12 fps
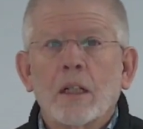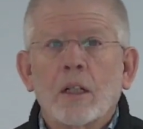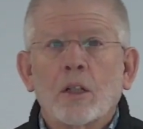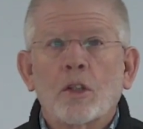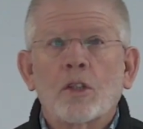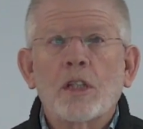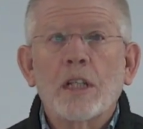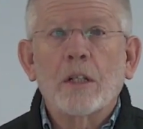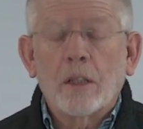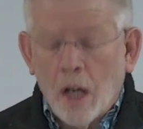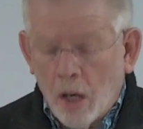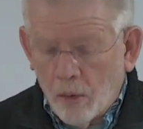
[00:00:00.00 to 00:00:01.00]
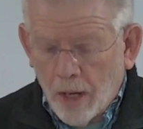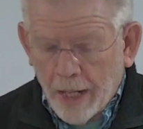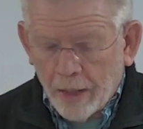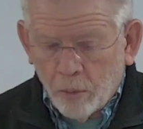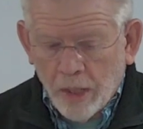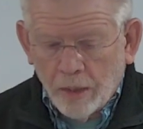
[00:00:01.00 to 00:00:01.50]
Good deal. All
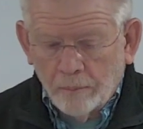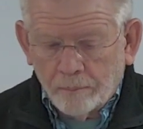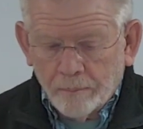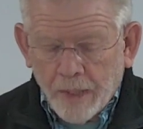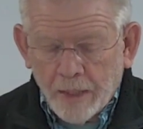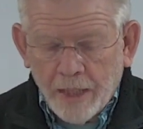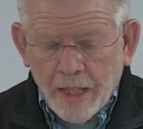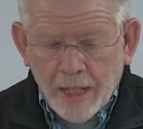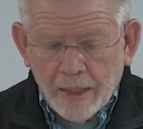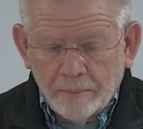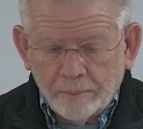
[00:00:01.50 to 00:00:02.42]
right. Well, again,